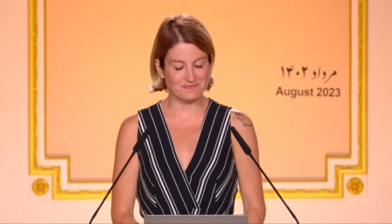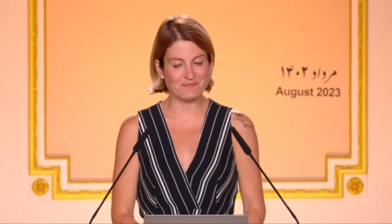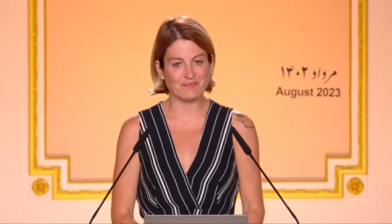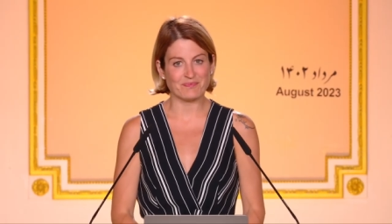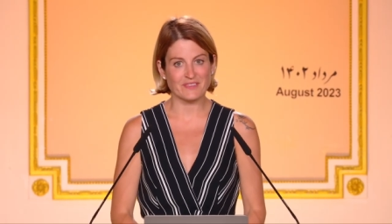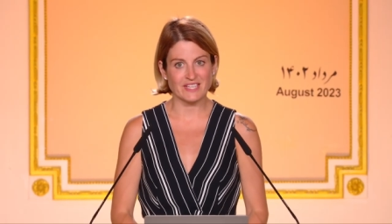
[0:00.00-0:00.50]

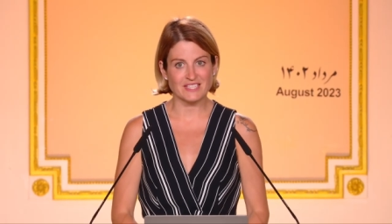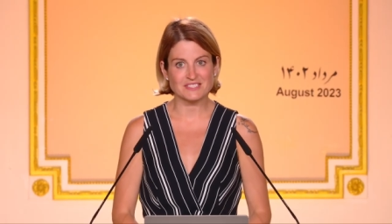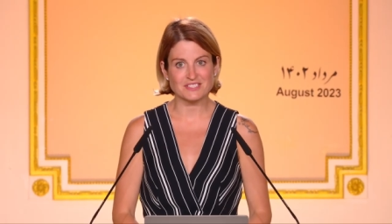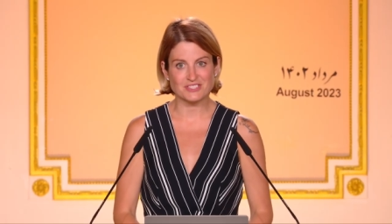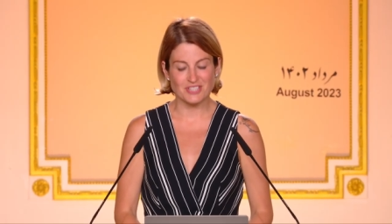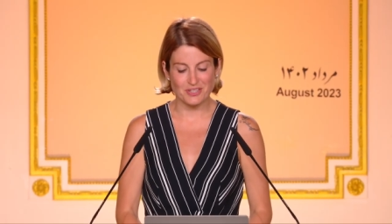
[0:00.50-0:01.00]

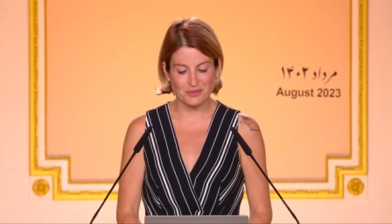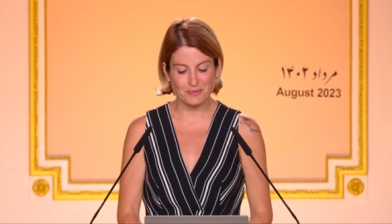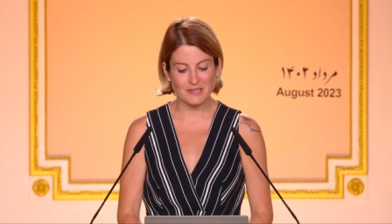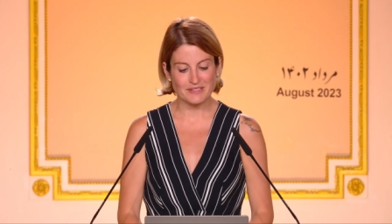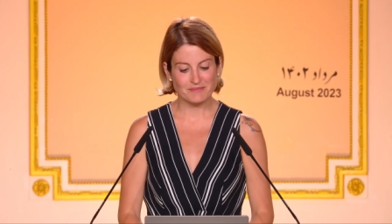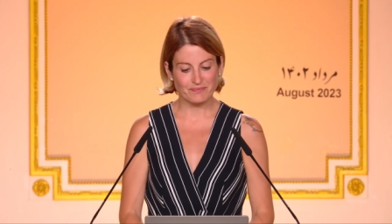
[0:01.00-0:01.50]
ladies and
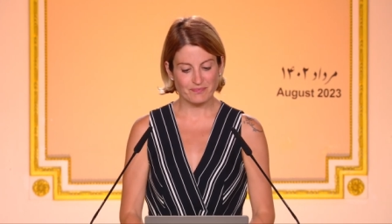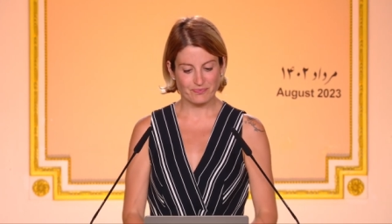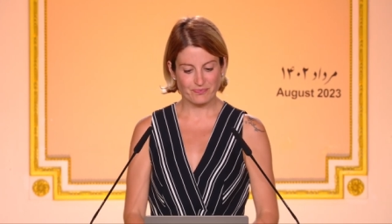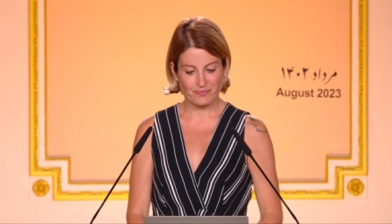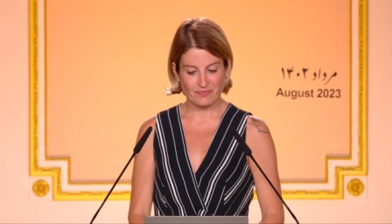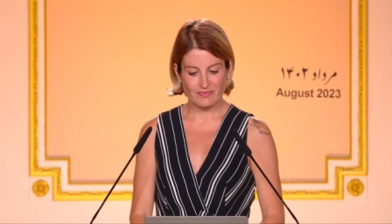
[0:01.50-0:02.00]
gentlemen,
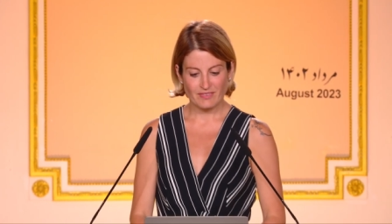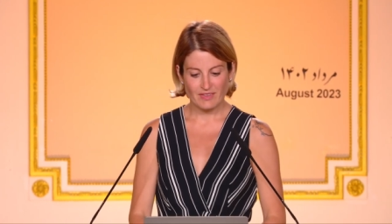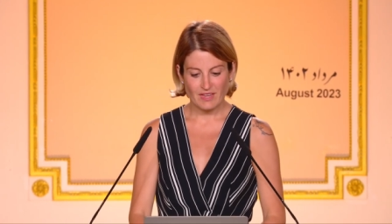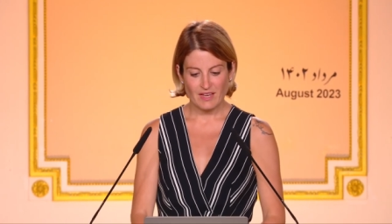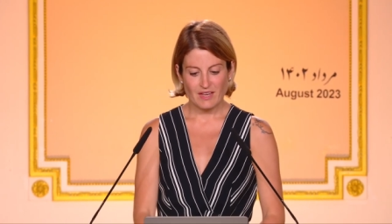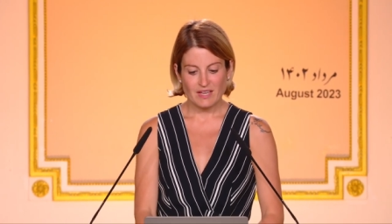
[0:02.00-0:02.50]

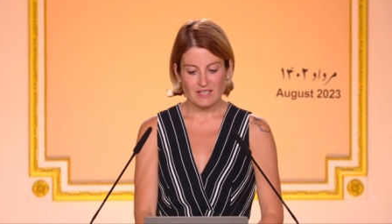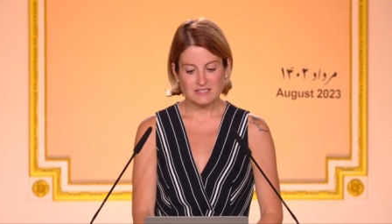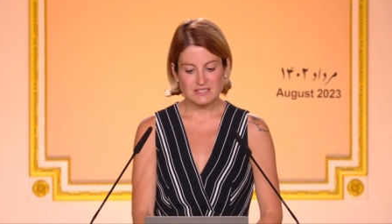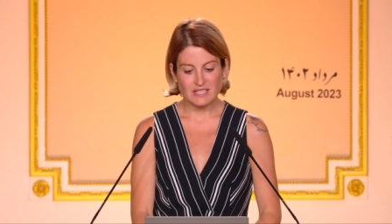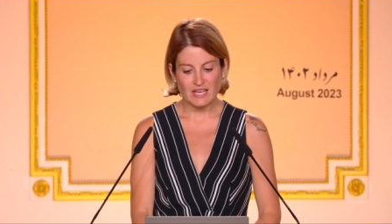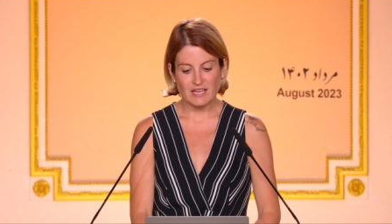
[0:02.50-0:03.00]

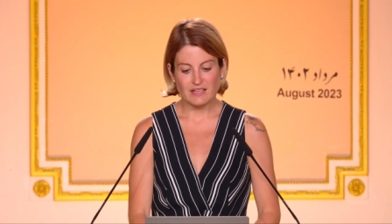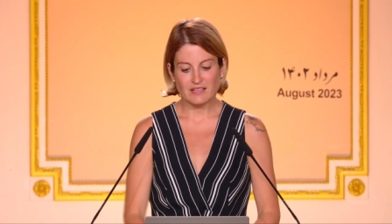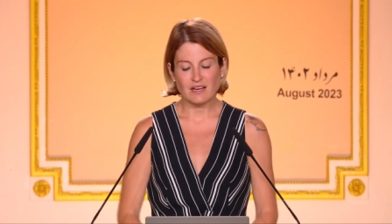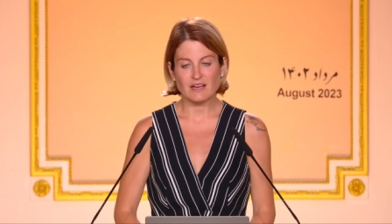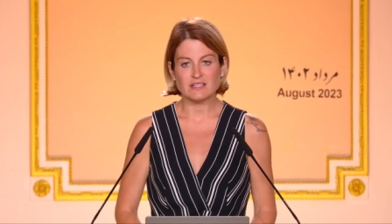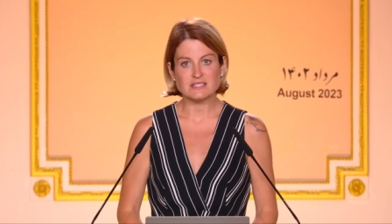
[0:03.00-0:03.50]

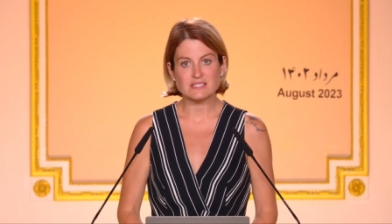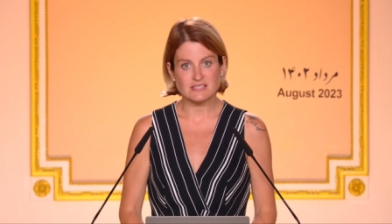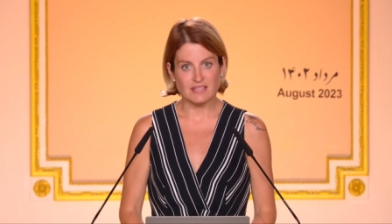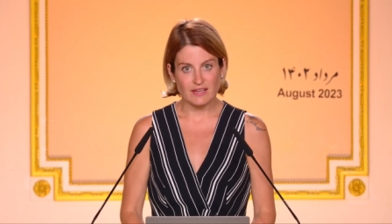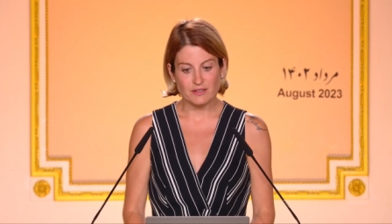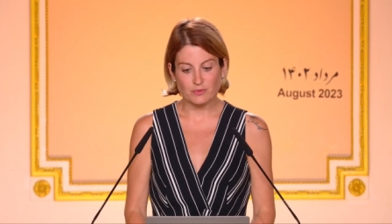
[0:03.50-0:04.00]
today I
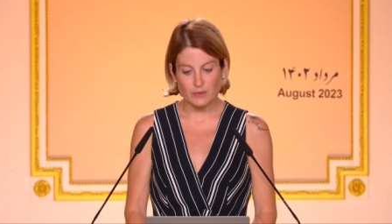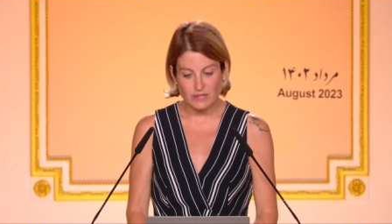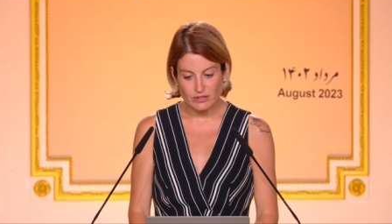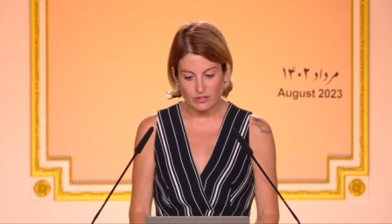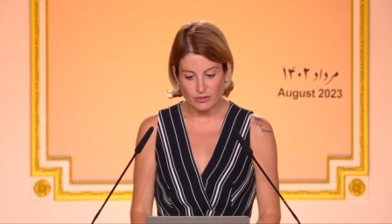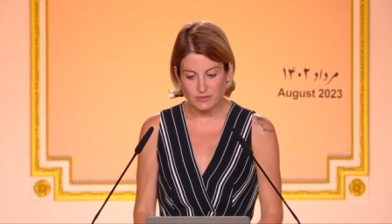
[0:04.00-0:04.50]
stand
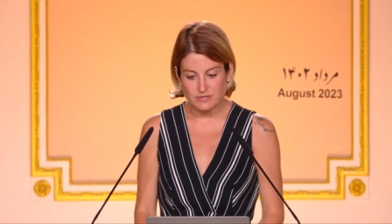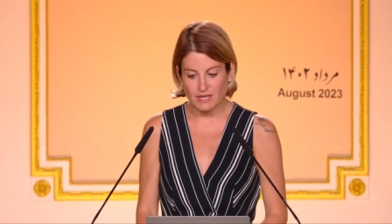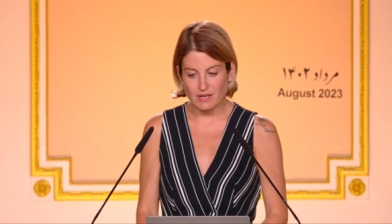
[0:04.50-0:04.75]
with you to